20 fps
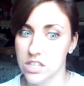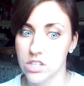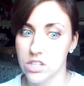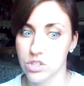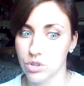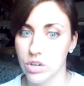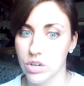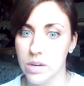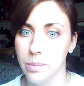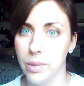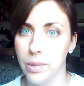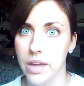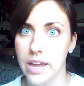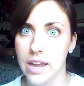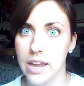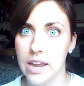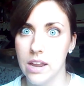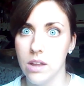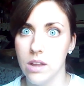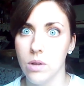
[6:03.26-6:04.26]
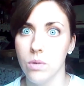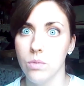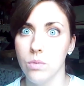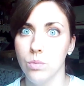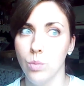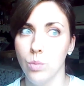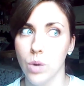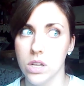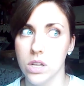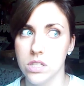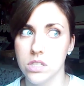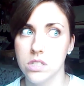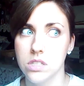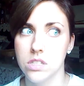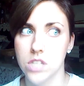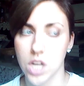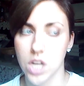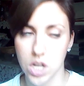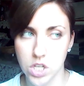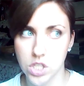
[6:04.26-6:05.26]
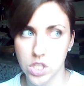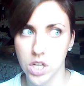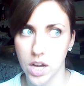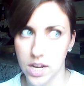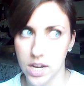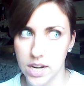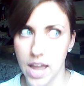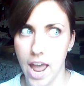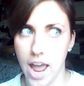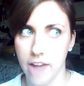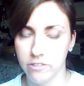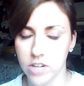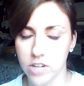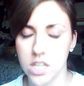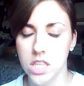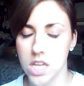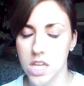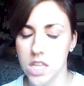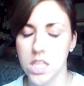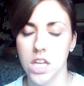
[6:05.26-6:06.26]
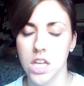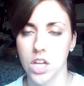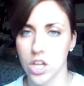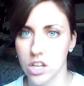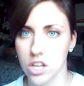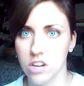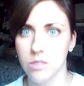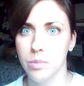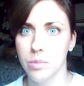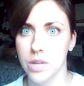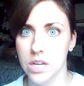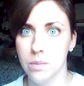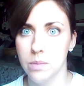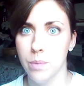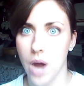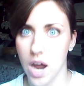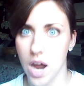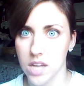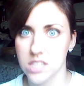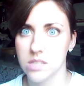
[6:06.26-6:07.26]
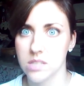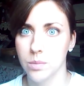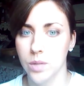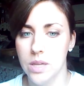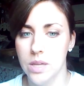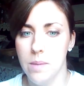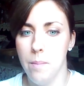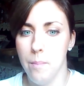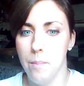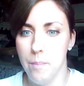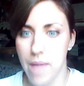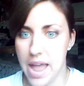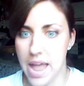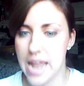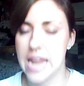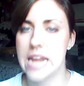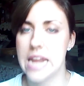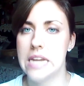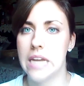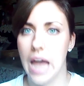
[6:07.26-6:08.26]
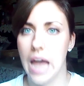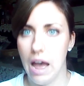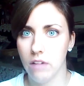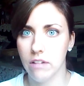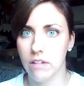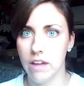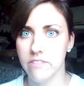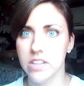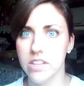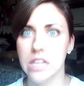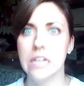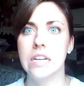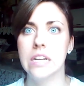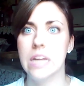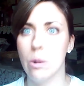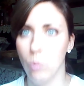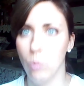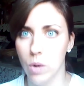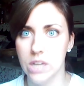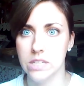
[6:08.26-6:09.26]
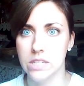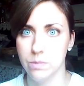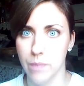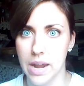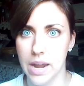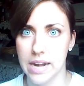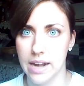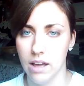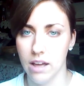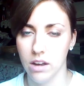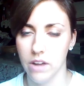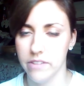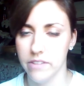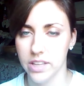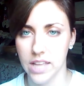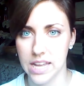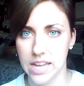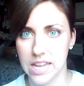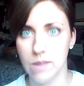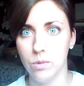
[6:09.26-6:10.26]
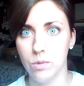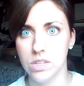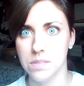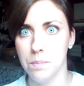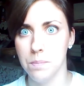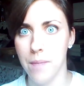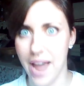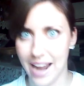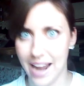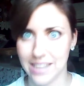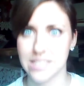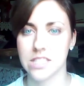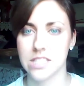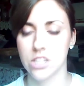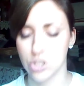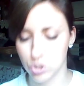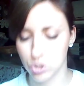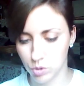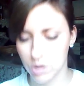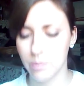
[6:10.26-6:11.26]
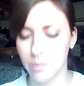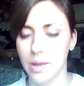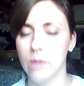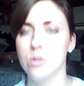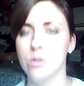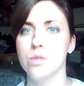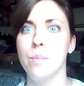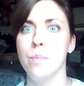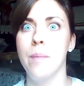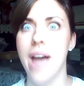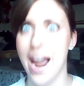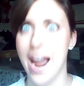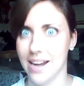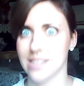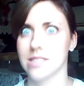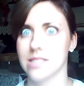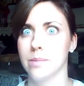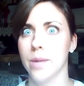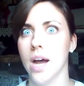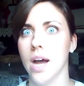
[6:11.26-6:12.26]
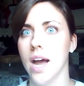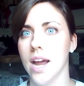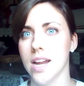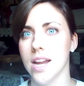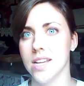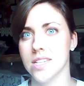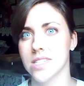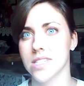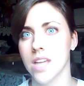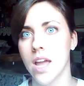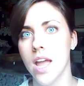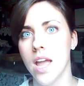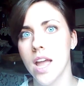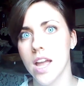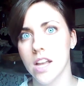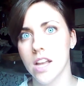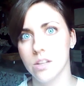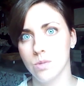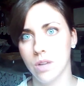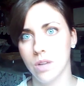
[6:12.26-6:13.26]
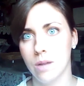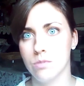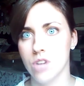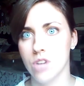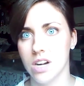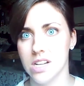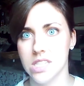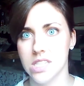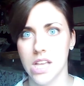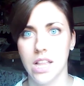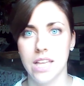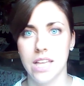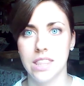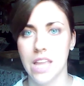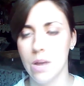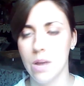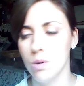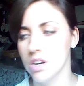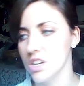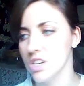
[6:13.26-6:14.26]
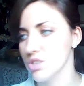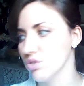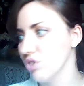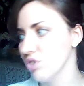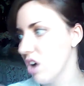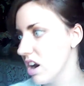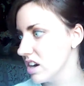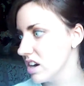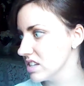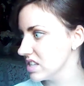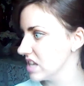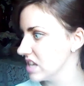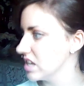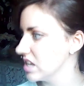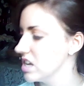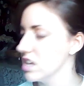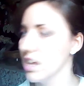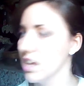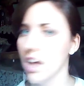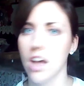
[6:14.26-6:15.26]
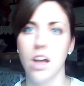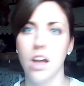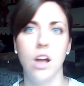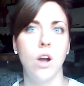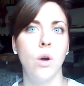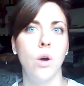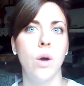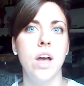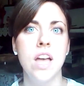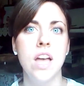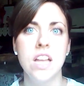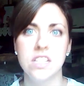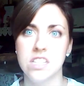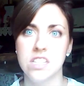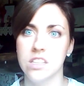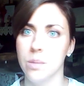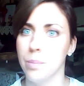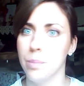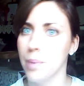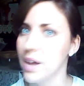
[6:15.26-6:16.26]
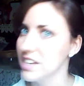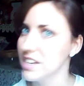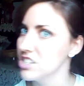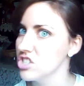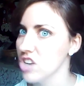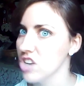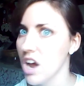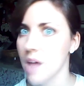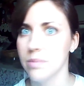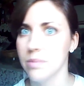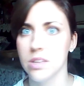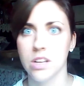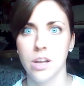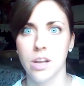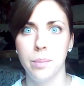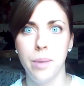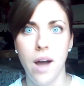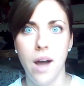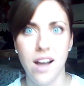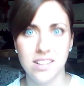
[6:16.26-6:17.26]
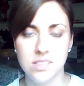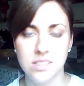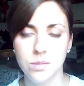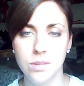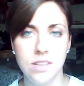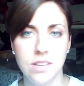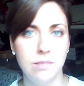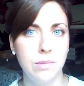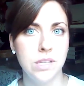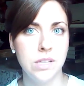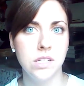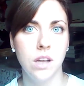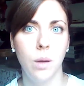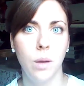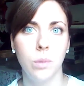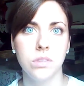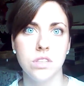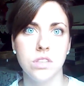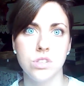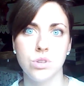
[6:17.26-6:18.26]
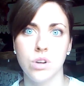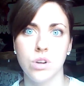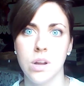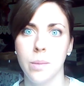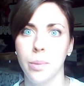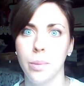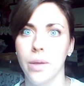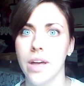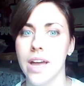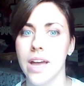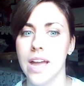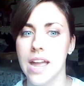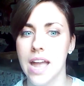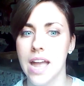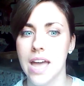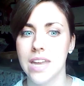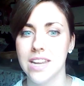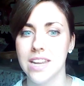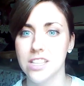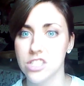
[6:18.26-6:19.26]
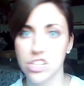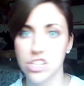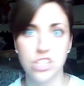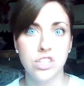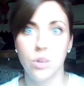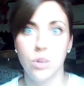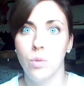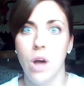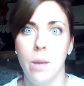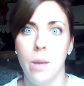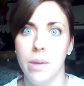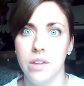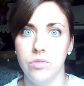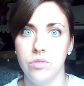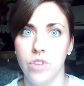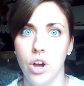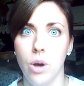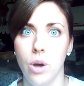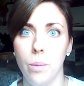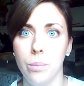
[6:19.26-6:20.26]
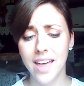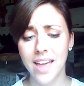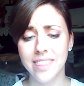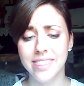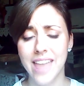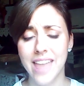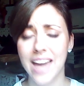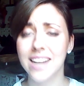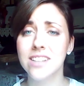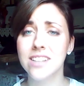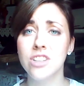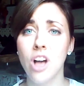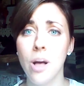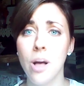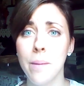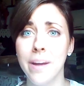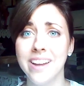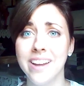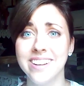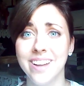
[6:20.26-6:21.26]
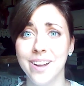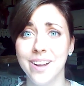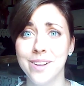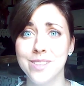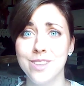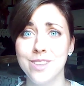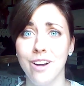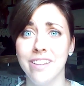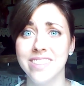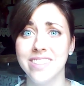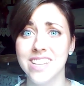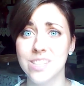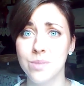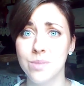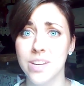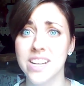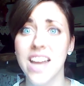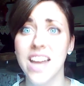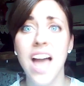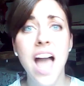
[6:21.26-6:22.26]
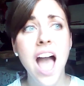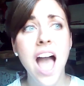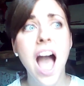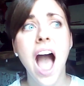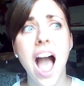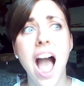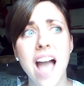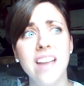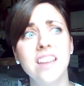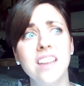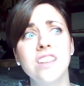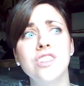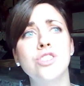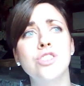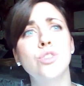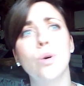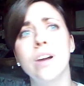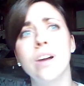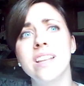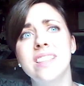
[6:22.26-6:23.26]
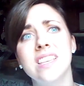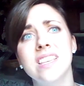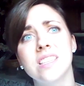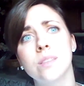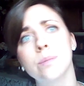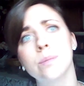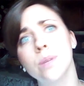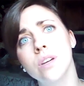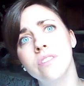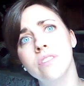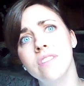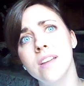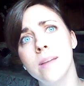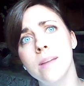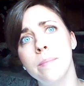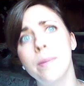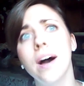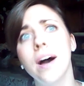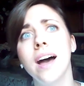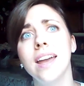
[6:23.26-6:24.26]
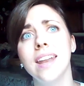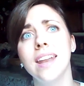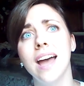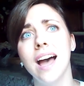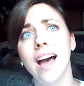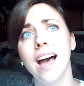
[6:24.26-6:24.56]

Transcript: screenplay was done, everything that could have been possibly made out of it was made out of it. Like, it was the screenplay was maximized, is what I'm trying to say. Like, they went as far as they could go, did the best job that could possibly have been done with the screenplay, and it's just a well-made film. That is all my notes on this one. I enjoyed this movie, but